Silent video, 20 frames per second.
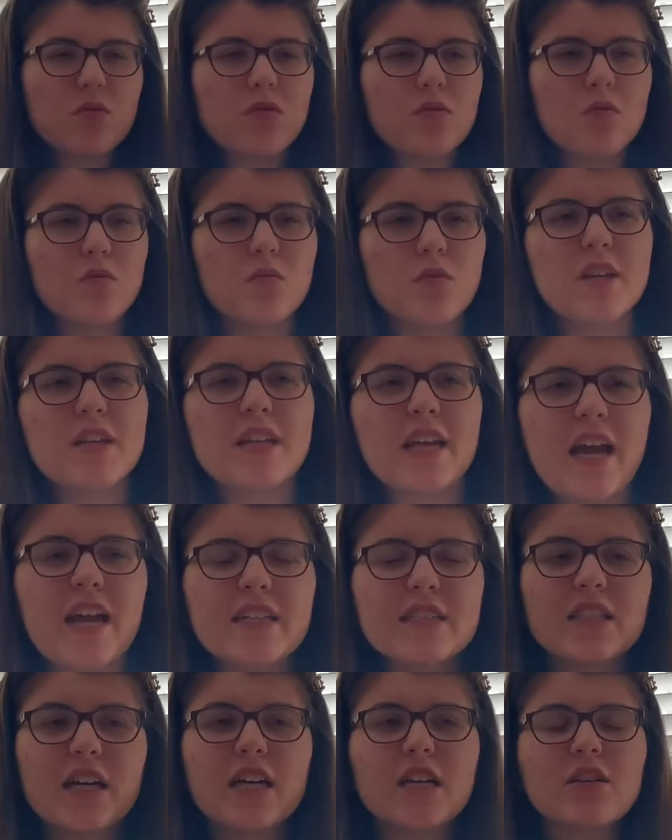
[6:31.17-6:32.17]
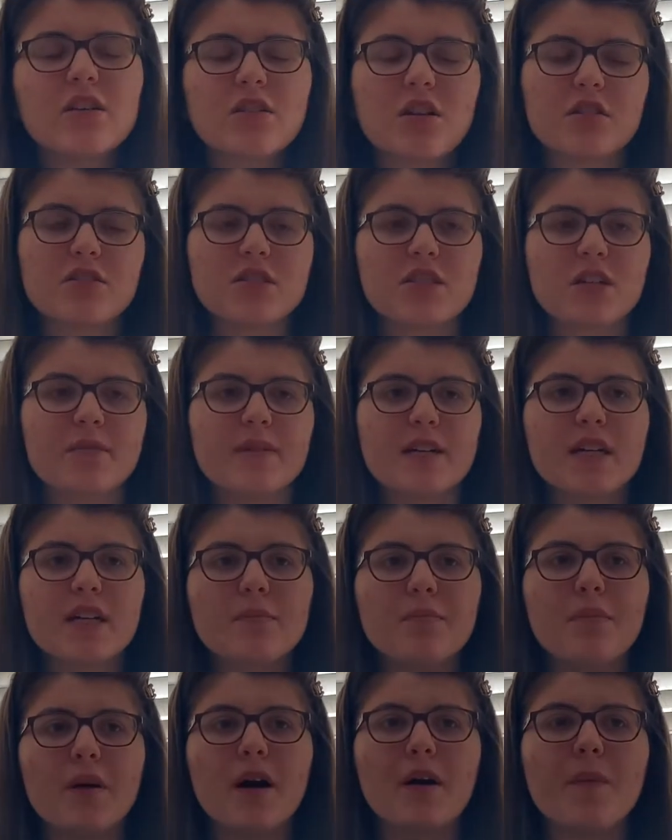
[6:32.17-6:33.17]
we can lay on our stomach,
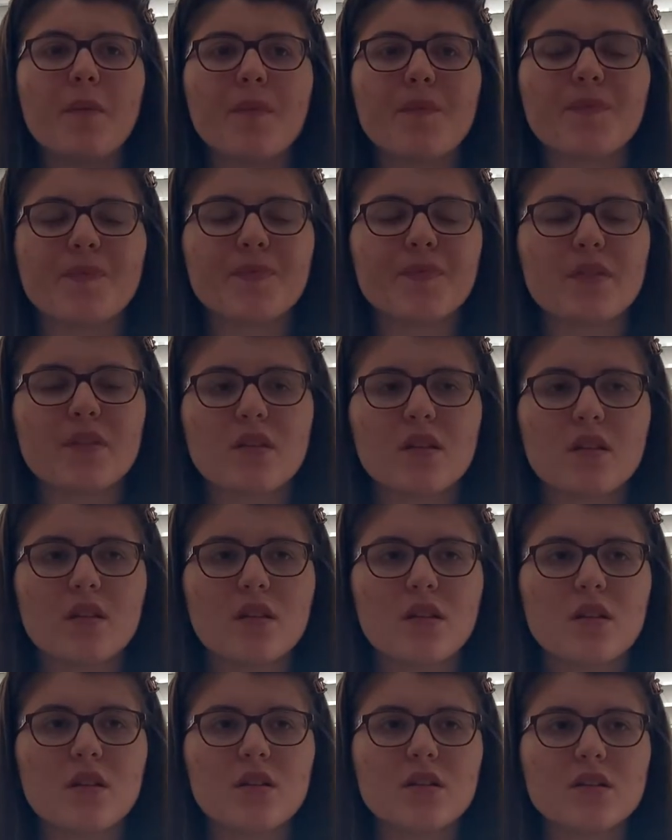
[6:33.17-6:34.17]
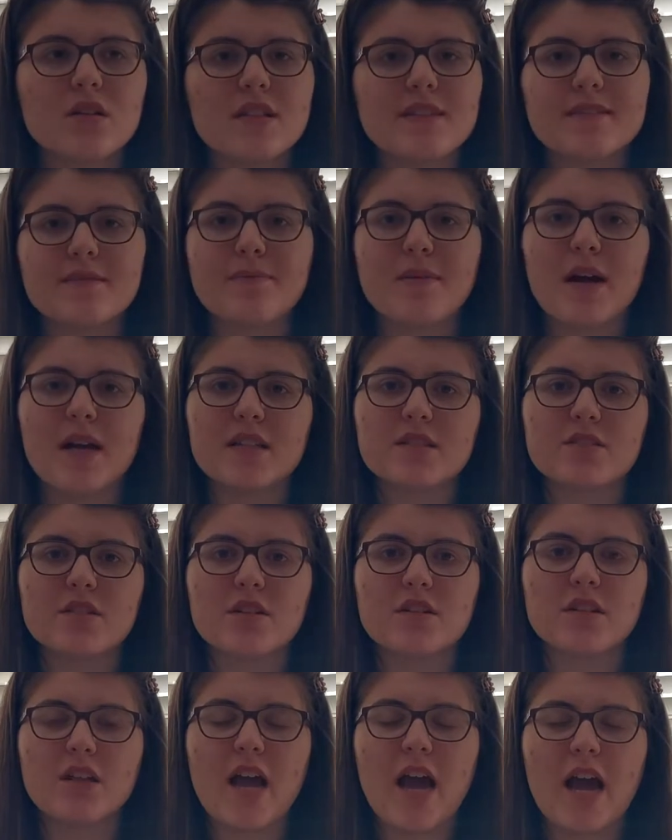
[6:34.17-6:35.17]
but it depends
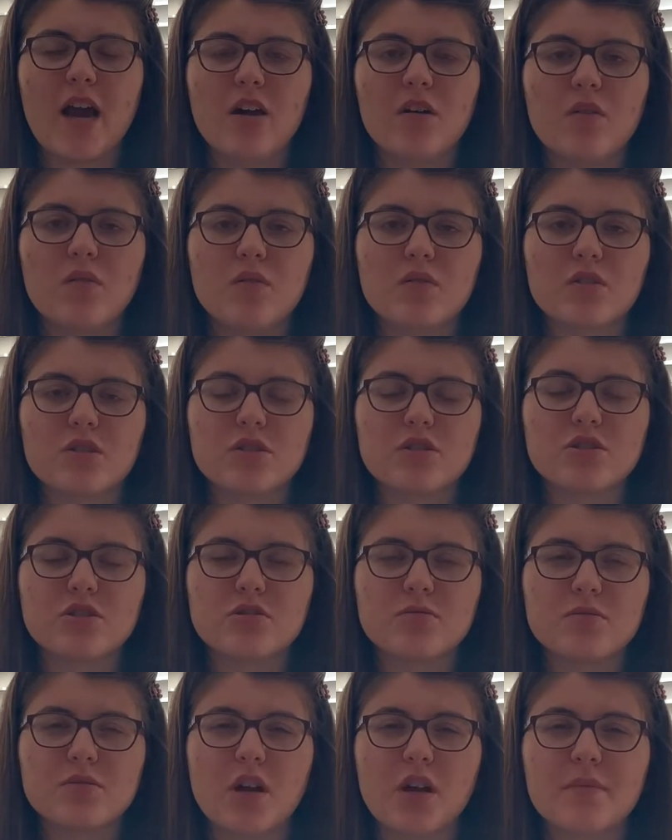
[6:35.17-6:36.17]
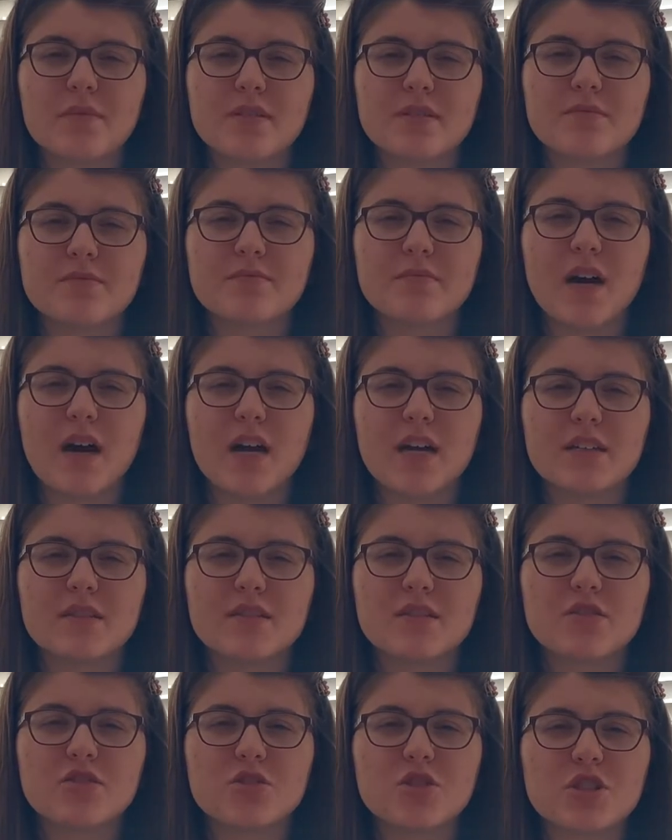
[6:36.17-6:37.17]
on how your tubes are, because mine
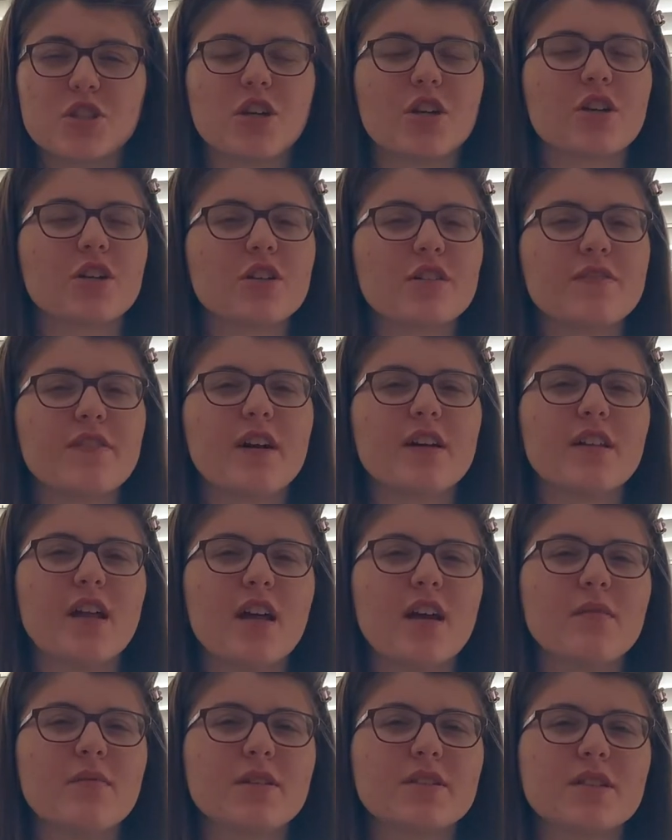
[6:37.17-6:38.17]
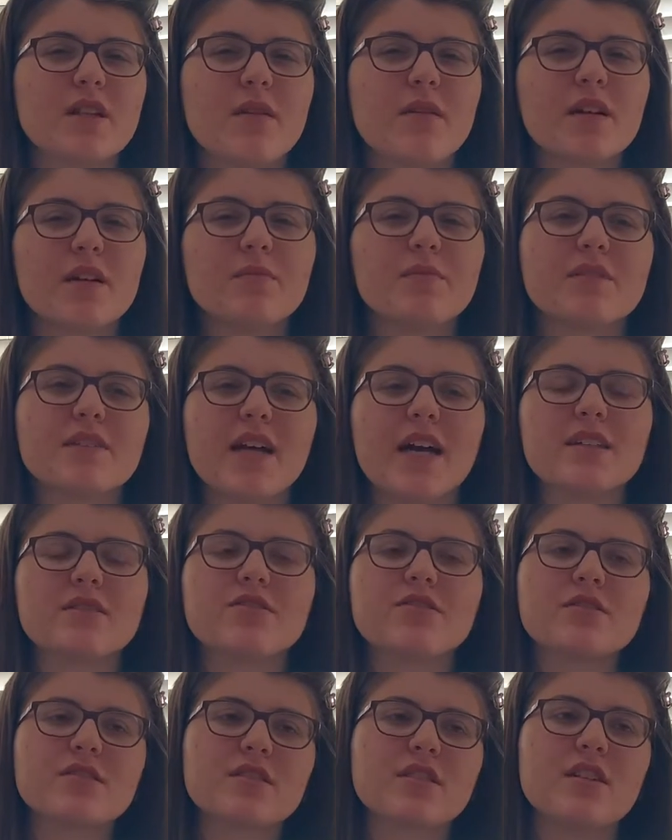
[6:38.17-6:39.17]
usually hurt if I lay on my stomach, but that's
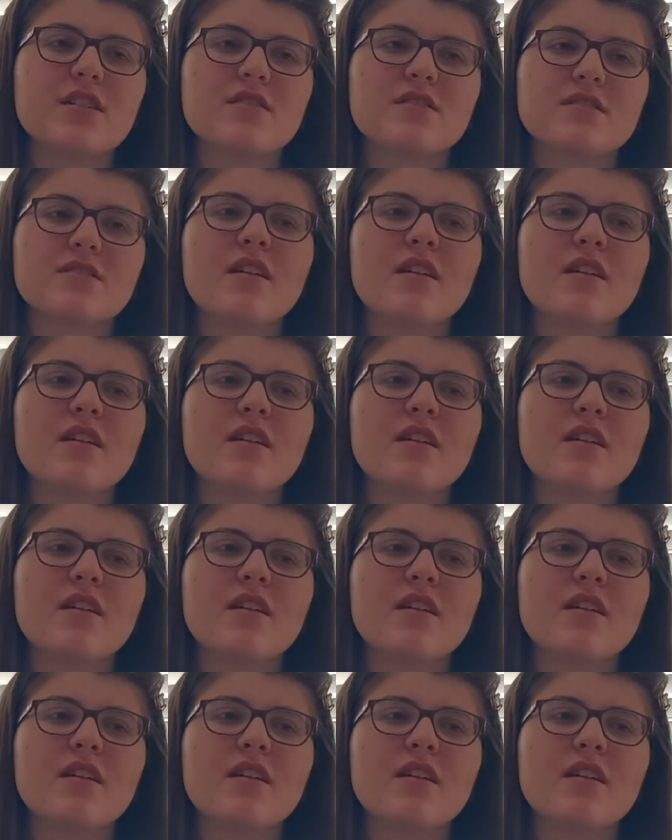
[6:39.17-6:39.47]
just because